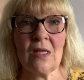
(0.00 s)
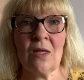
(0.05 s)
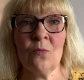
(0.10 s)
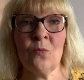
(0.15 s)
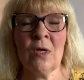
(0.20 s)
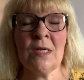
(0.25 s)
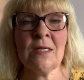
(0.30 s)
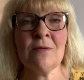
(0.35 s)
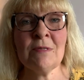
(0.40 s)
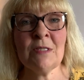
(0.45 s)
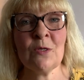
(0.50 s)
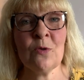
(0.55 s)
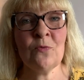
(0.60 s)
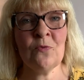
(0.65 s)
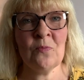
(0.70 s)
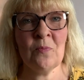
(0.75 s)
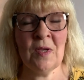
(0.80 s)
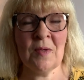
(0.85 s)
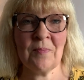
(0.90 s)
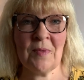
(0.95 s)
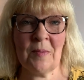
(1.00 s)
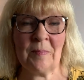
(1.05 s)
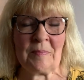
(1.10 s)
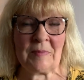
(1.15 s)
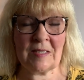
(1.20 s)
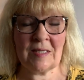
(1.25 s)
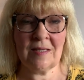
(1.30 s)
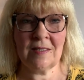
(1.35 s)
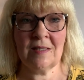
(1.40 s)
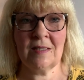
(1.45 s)
When I was over my mum's
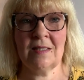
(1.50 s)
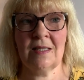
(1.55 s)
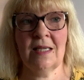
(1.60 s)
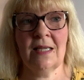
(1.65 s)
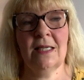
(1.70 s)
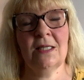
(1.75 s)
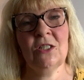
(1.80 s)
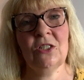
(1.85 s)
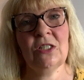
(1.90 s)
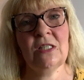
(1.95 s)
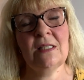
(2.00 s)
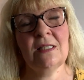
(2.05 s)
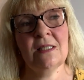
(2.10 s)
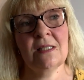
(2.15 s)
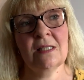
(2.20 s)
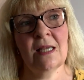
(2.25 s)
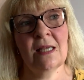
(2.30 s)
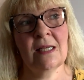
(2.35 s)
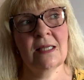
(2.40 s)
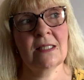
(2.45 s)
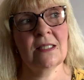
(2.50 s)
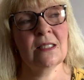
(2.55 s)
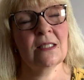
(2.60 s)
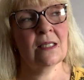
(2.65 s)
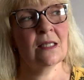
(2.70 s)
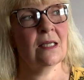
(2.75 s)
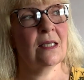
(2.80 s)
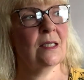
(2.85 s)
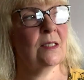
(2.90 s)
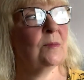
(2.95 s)
the other day, she said,
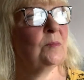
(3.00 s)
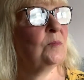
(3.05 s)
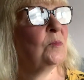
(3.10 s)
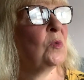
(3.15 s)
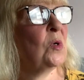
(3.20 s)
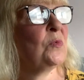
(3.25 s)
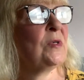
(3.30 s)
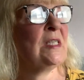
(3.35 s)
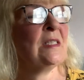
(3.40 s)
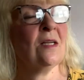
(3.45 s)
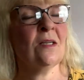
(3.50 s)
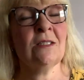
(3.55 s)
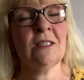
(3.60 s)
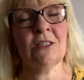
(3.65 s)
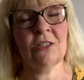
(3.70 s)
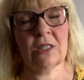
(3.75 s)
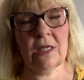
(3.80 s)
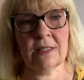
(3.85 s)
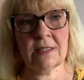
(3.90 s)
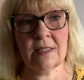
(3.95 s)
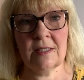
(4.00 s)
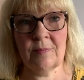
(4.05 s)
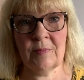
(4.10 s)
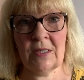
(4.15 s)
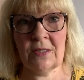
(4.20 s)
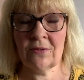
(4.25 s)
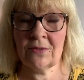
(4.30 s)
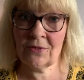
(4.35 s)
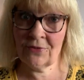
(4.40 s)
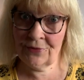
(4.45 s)
well, we started chatting
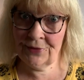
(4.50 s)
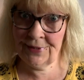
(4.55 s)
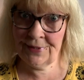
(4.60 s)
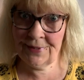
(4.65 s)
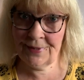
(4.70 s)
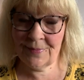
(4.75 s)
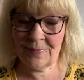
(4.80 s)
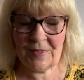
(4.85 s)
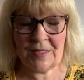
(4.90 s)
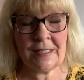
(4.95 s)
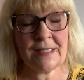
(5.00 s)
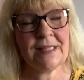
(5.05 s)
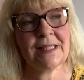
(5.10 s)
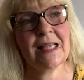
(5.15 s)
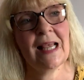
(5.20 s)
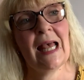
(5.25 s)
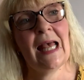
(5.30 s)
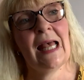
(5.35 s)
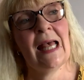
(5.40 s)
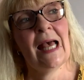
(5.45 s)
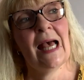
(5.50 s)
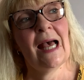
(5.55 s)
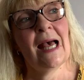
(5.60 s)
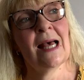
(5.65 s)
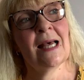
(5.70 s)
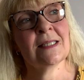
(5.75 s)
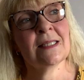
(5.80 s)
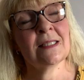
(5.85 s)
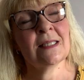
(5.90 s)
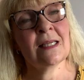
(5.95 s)
about Christmas,
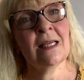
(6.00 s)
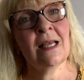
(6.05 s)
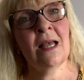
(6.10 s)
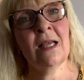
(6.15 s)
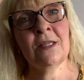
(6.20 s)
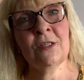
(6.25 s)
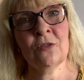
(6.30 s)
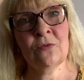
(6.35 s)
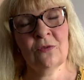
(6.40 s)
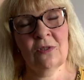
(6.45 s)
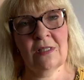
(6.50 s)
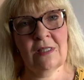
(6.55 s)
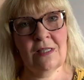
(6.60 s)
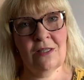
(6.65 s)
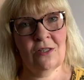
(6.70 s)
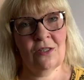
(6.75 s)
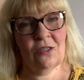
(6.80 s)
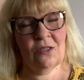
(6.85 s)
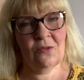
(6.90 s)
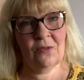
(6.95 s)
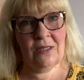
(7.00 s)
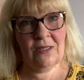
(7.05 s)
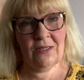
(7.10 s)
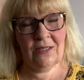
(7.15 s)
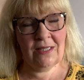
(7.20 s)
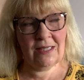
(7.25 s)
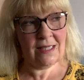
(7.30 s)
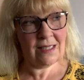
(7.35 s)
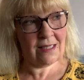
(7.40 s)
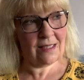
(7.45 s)
and I don't think it's too
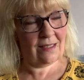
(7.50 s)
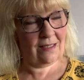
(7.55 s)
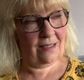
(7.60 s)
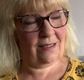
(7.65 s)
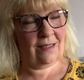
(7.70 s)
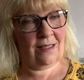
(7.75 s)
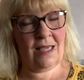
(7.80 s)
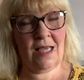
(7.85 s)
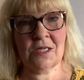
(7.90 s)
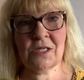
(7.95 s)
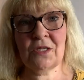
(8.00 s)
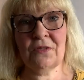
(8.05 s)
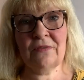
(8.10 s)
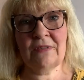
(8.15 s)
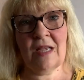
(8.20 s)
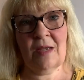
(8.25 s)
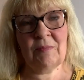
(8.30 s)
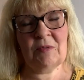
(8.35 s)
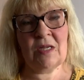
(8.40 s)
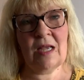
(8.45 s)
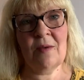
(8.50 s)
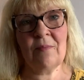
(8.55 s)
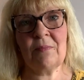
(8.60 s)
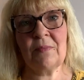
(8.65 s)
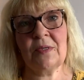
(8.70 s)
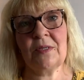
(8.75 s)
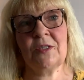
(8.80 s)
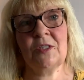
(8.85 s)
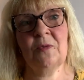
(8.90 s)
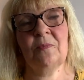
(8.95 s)
early at the end of
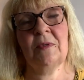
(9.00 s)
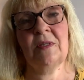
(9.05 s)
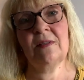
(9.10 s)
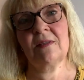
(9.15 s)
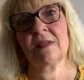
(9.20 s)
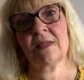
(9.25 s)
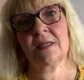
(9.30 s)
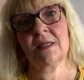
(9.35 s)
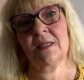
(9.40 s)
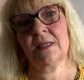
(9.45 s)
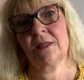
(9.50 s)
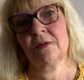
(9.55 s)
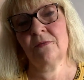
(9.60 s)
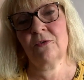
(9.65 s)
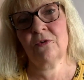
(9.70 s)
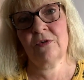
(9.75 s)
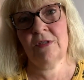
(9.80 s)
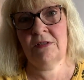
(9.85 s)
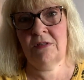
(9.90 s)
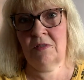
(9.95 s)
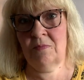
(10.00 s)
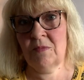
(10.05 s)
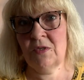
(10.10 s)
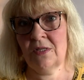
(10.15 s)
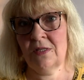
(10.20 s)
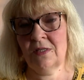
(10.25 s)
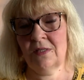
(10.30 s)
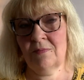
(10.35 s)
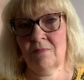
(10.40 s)
September to be thinking of Christmas